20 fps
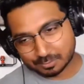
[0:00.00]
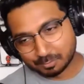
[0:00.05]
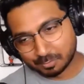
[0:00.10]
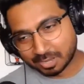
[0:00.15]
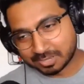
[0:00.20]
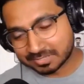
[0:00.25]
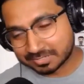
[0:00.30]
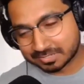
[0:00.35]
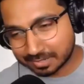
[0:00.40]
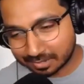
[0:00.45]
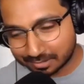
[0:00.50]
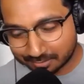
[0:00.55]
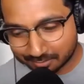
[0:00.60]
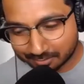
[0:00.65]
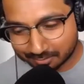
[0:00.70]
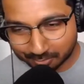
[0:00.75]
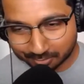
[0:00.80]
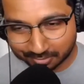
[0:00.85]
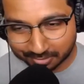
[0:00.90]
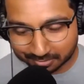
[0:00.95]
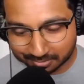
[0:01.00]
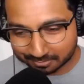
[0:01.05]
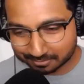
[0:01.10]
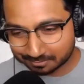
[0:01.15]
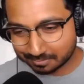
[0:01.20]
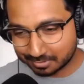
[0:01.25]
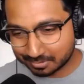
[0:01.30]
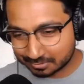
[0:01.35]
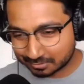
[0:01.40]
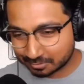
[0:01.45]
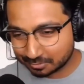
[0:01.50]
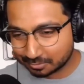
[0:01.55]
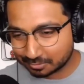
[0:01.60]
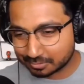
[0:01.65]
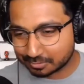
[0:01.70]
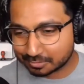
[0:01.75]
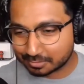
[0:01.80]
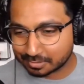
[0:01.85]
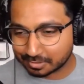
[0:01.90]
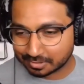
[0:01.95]
You might say, okay, it's all
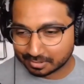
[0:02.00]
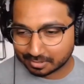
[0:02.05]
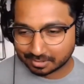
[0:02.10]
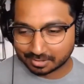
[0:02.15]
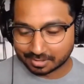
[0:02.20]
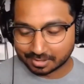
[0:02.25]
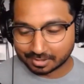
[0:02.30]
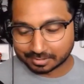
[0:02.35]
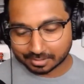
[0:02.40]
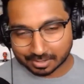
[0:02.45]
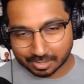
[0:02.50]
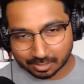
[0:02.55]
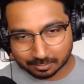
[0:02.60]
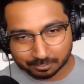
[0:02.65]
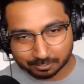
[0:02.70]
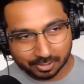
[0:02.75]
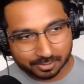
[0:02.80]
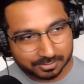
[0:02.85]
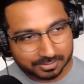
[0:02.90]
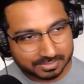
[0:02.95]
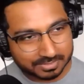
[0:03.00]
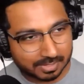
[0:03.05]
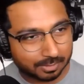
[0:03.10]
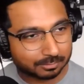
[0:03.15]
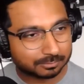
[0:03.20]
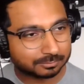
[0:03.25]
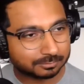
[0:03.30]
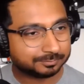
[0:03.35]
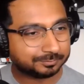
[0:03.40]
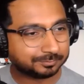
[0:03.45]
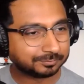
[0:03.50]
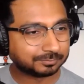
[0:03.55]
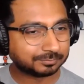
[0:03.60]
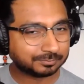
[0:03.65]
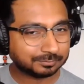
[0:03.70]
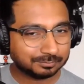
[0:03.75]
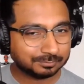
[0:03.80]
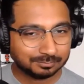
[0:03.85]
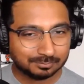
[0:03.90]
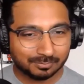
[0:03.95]
good. I can help others out.
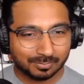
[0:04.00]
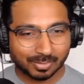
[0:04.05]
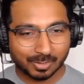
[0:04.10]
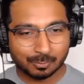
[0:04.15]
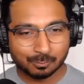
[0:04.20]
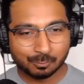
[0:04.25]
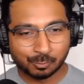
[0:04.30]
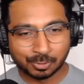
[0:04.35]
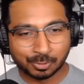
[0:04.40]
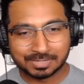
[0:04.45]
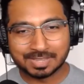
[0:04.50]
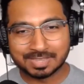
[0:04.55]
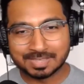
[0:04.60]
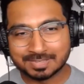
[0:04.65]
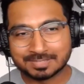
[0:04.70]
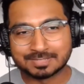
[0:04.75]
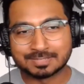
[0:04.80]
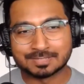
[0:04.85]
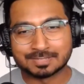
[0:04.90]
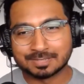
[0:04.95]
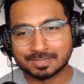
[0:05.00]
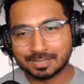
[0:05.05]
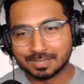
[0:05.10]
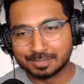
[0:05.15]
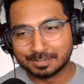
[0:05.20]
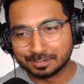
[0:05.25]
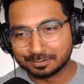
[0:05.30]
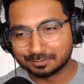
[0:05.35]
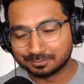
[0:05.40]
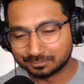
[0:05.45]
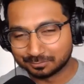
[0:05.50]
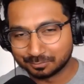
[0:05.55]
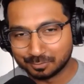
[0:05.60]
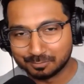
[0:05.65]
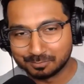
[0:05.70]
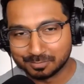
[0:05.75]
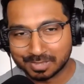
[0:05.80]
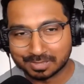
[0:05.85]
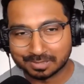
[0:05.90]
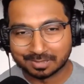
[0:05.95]
What is in it for
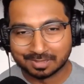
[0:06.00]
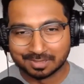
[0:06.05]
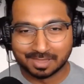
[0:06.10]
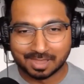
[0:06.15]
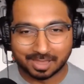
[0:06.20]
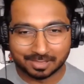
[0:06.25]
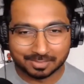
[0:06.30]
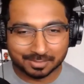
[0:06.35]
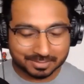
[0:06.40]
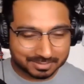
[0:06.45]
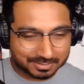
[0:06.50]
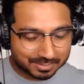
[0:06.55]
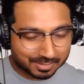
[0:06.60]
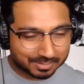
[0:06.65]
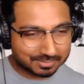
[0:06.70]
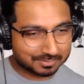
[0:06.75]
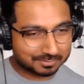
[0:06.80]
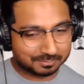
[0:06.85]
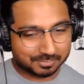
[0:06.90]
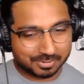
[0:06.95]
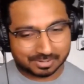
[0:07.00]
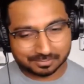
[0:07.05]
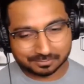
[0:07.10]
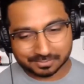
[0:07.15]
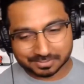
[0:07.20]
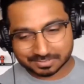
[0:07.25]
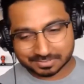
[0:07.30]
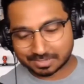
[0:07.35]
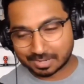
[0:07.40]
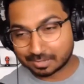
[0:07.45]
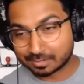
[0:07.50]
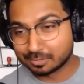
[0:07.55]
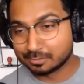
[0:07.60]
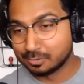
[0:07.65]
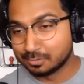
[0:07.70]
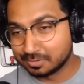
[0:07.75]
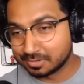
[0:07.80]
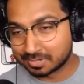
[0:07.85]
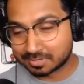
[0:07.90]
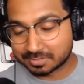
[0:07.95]
me? And there's tons of benefits. And I can
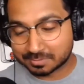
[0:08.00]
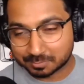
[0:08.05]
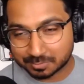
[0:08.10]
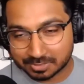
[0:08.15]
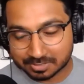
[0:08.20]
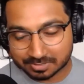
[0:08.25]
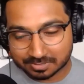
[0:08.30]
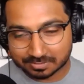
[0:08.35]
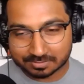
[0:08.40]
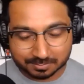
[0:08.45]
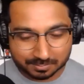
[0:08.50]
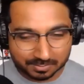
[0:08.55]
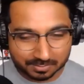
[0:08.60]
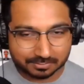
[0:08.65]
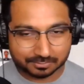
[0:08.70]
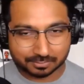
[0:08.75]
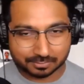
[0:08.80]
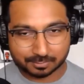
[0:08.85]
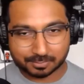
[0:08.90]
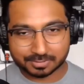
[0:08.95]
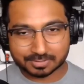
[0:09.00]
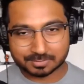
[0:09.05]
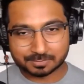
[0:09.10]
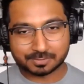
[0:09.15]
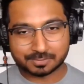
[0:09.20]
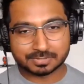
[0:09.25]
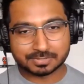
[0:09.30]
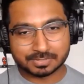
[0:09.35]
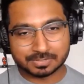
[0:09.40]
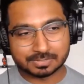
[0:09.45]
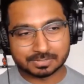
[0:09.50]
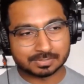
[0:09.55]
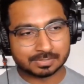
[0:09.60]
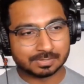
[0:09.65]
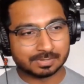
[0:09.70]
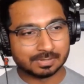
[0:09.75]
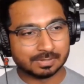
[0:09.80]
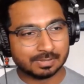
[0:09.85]
only speak from experiences.